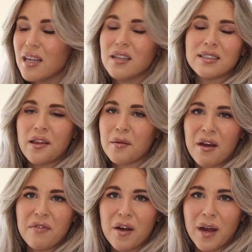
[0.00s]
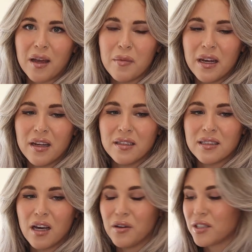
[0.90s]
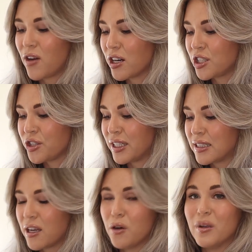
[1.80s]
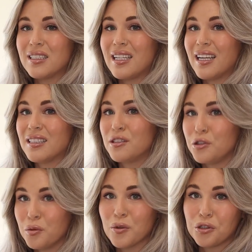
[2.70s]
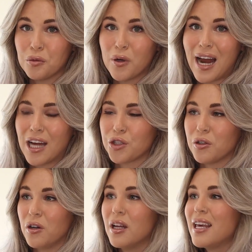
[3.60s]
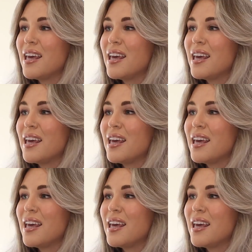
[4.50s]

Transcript: It's something my vet recommended. So as far as treats go, we stay super, super natural.